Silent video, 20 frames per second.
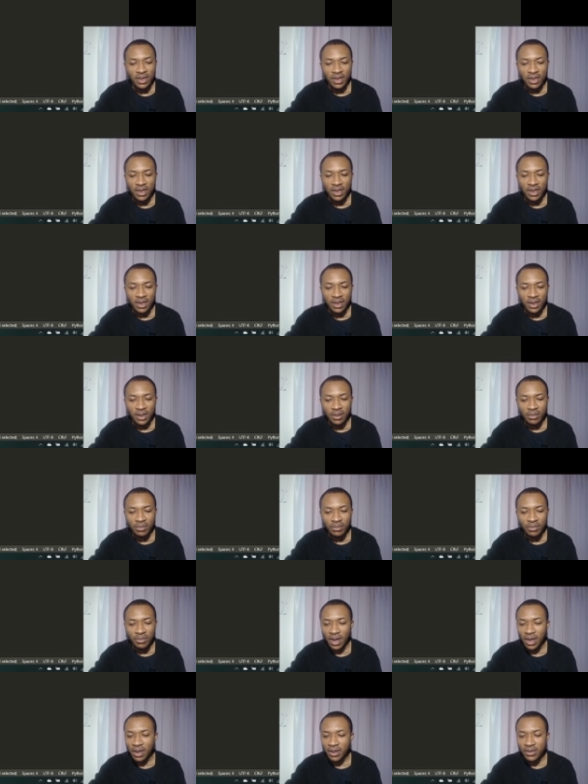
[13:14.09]

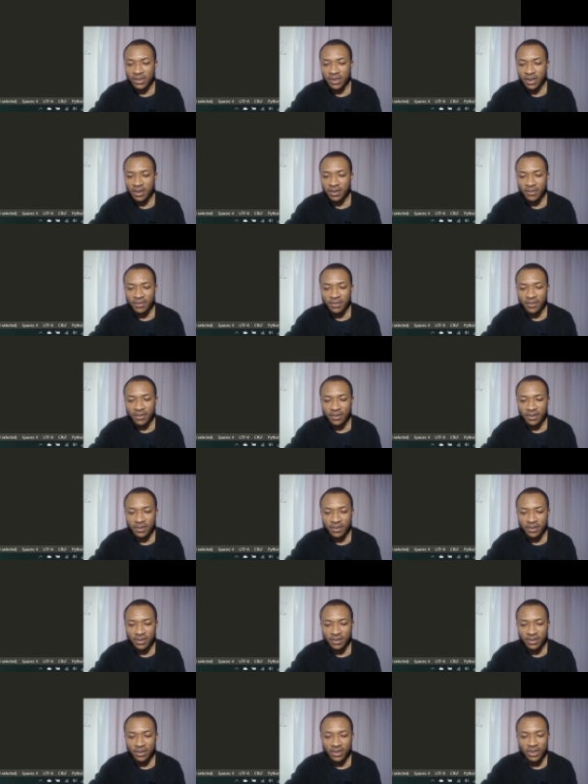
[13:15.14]
by yourself,
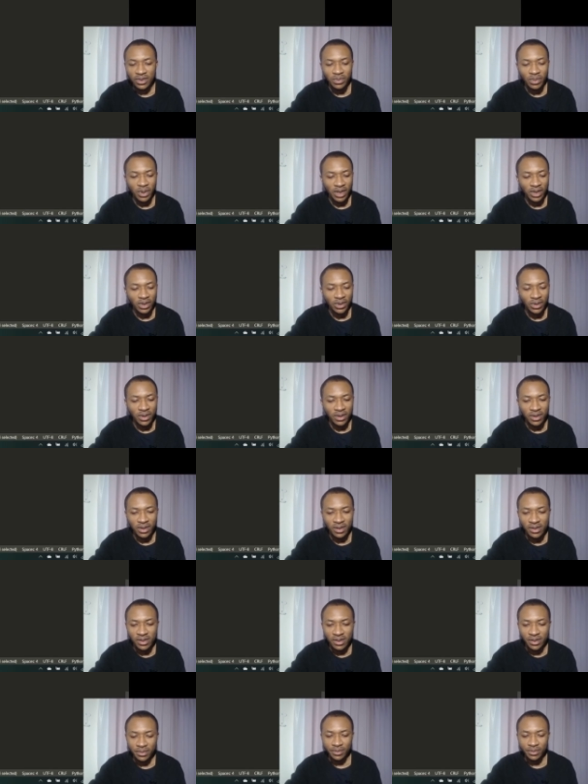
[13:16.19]
just by knowing this.